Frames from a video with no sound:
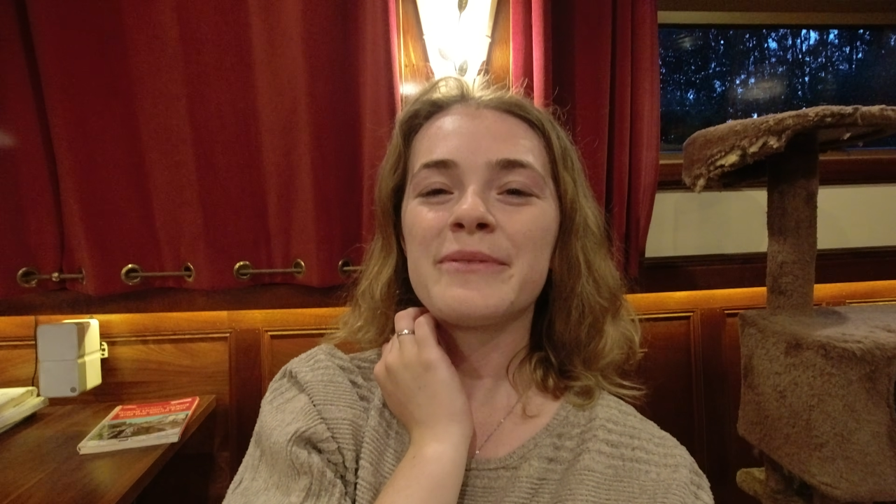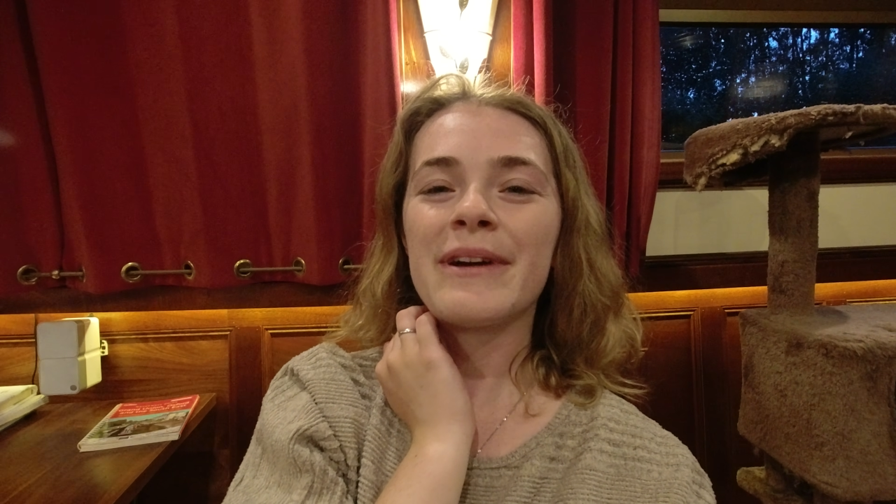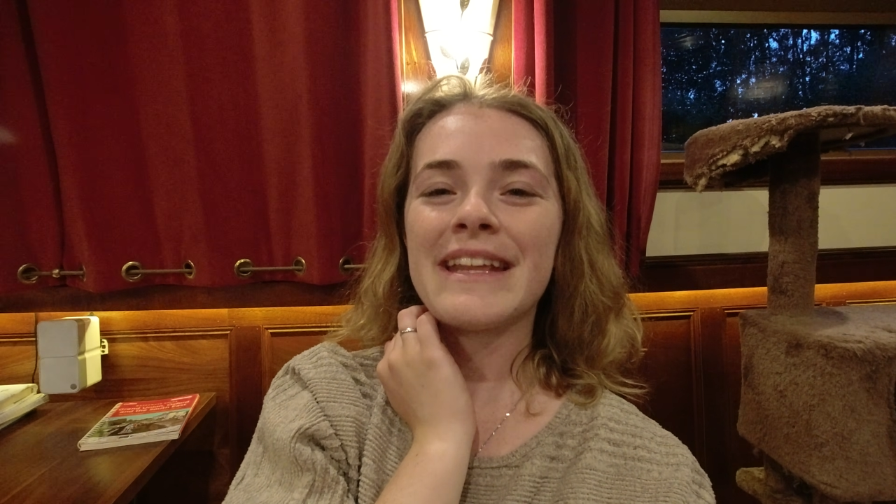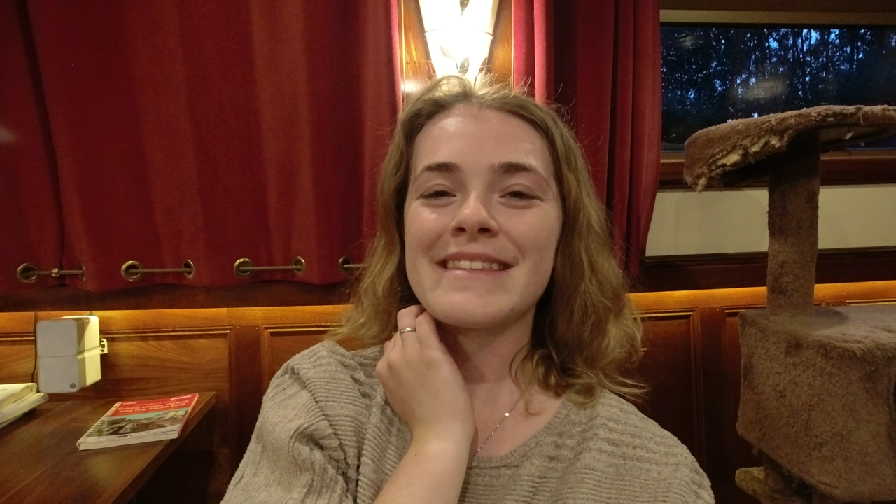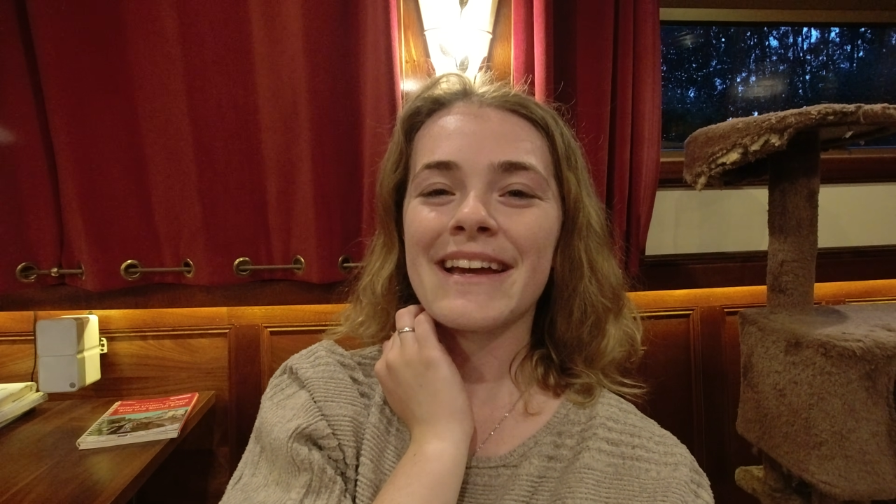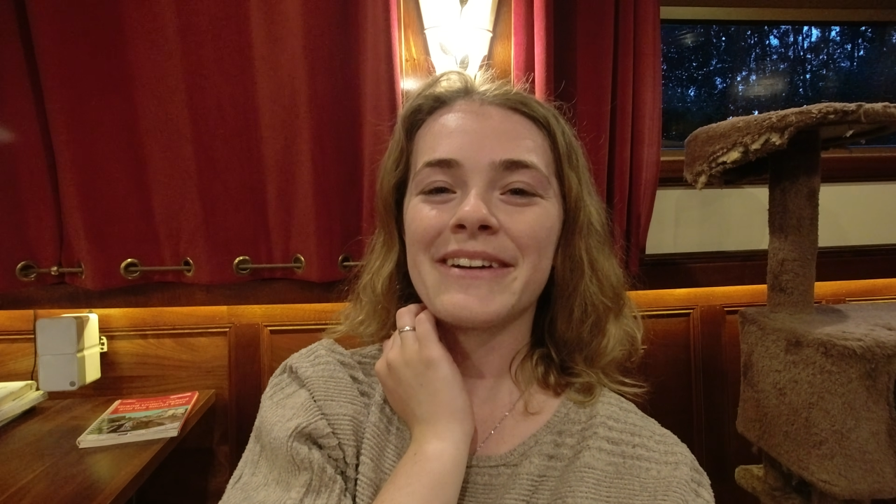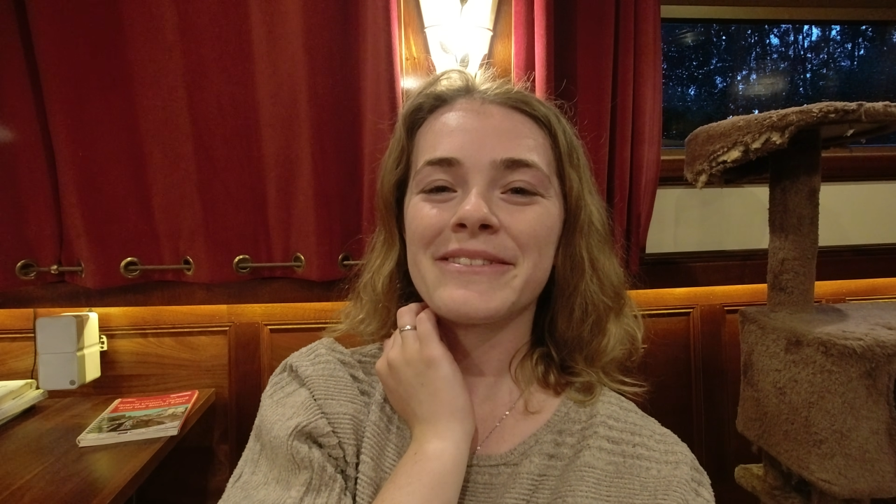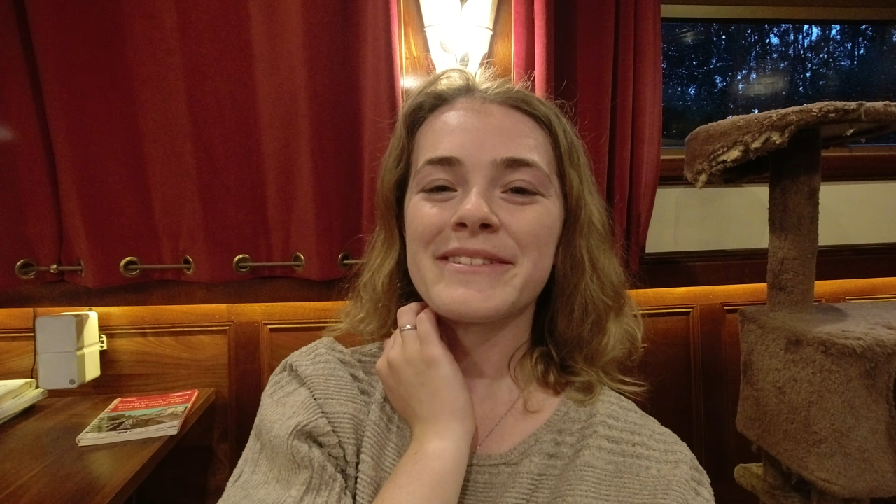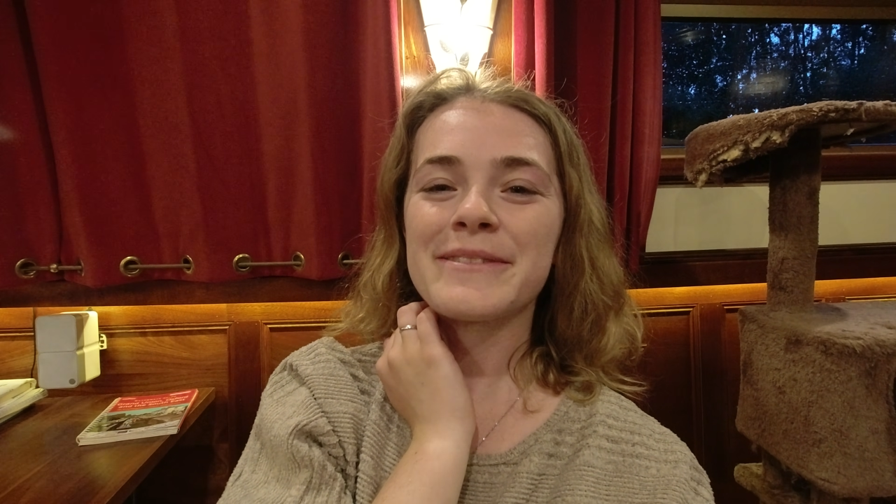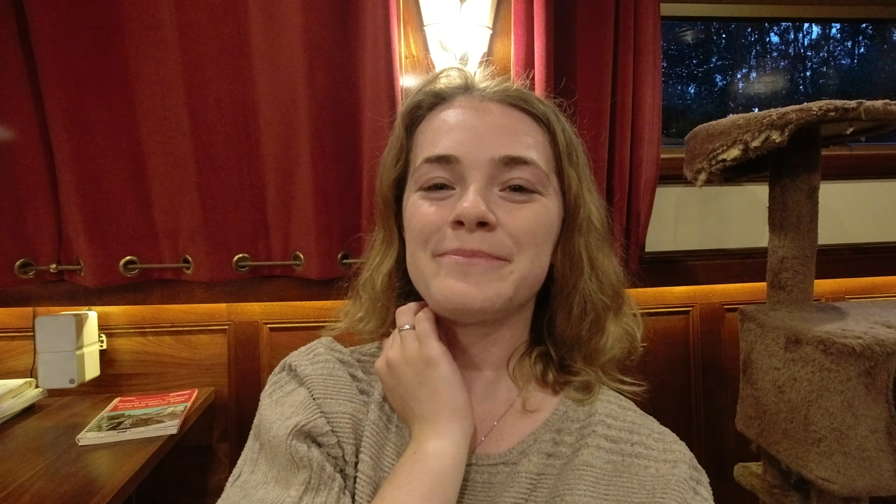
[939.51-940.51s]
when it's
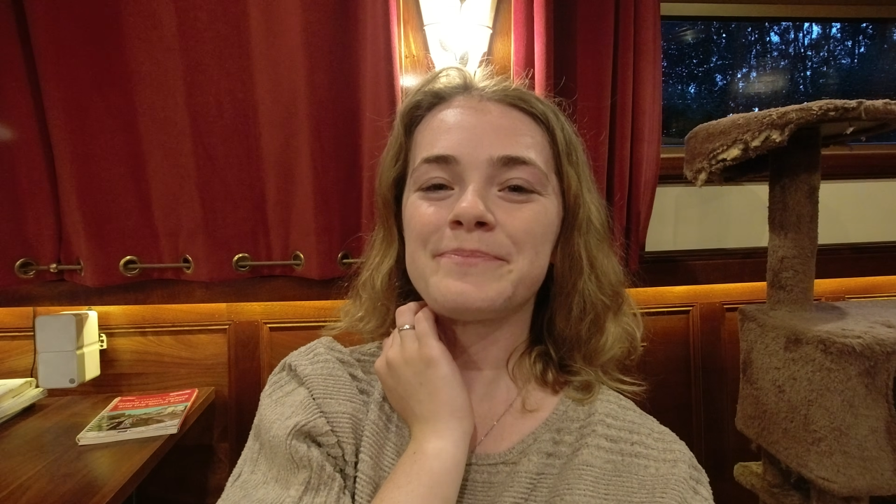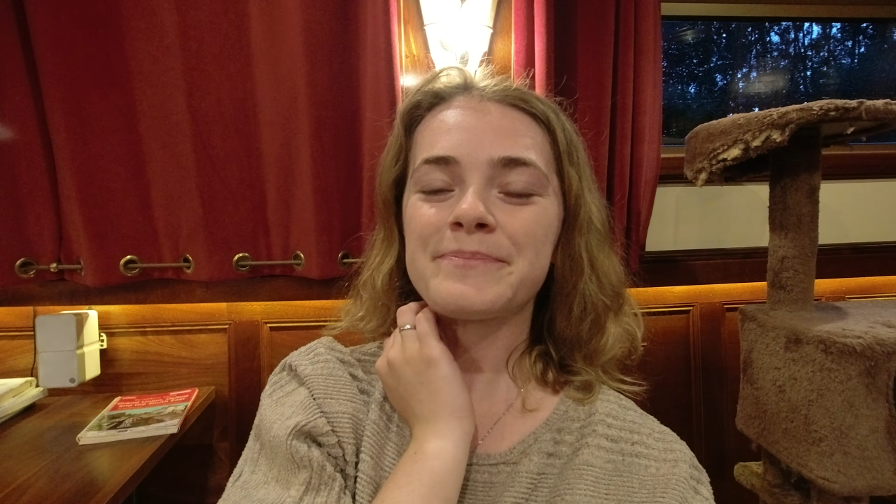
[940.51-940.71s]
out.